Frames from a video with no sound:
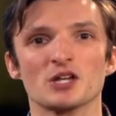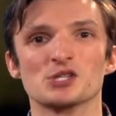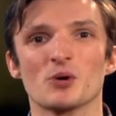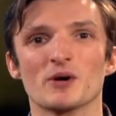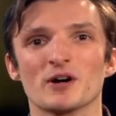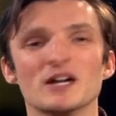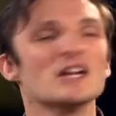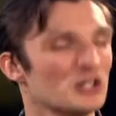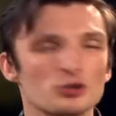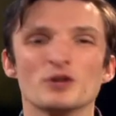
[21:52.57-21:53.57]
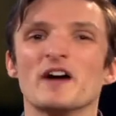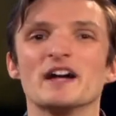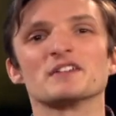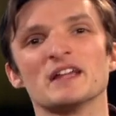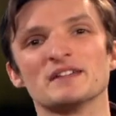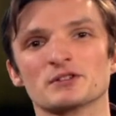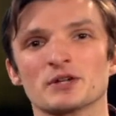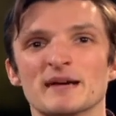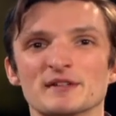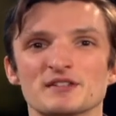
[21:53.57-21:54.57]
or you can find us on Instagram
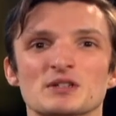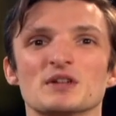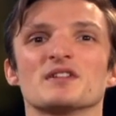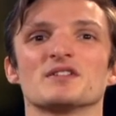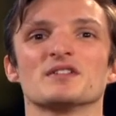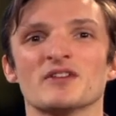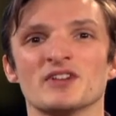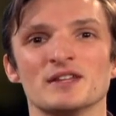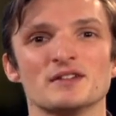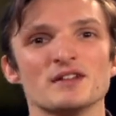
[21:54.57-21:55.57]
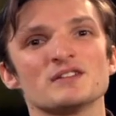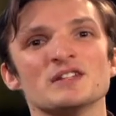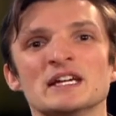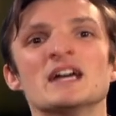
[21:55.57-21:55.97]
at Studio67NCC.